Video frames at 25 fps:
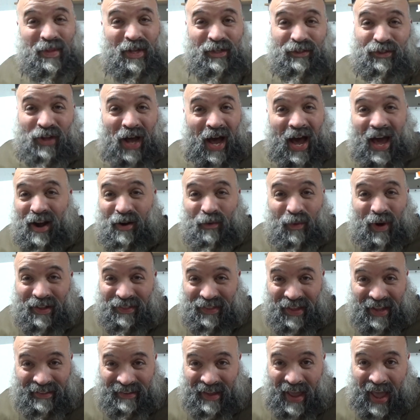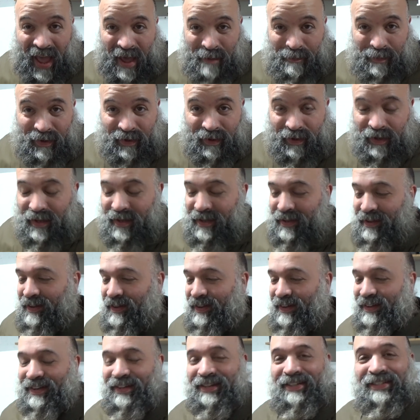So I don't want that to happen
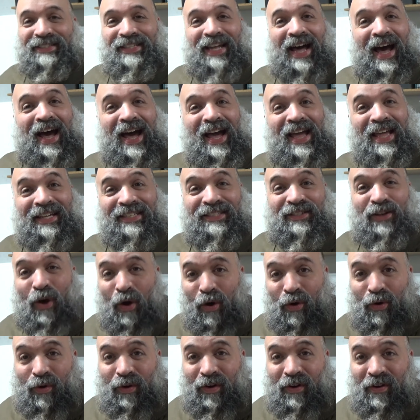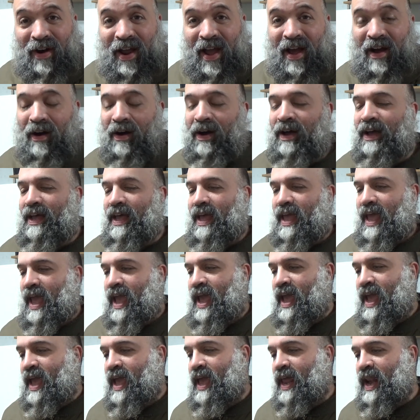because it's colder out
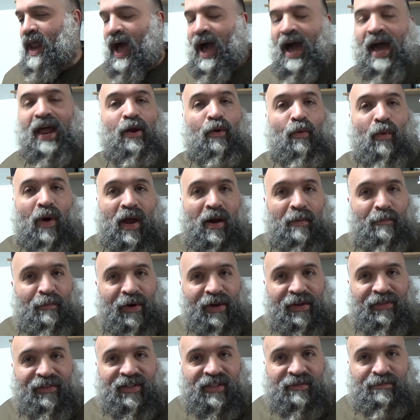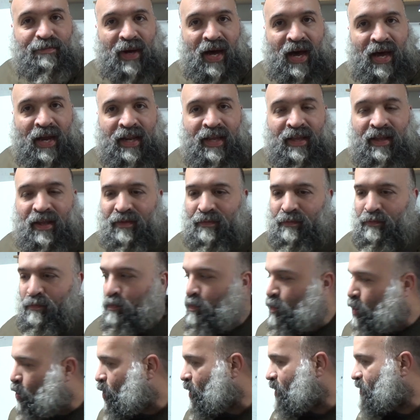and I don't want to break this body
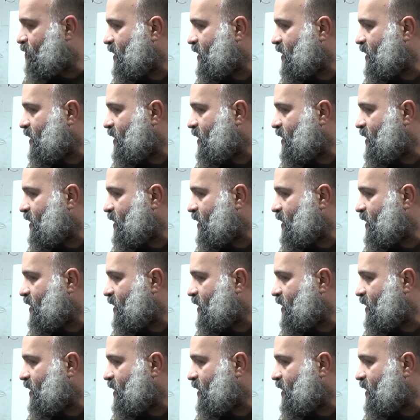more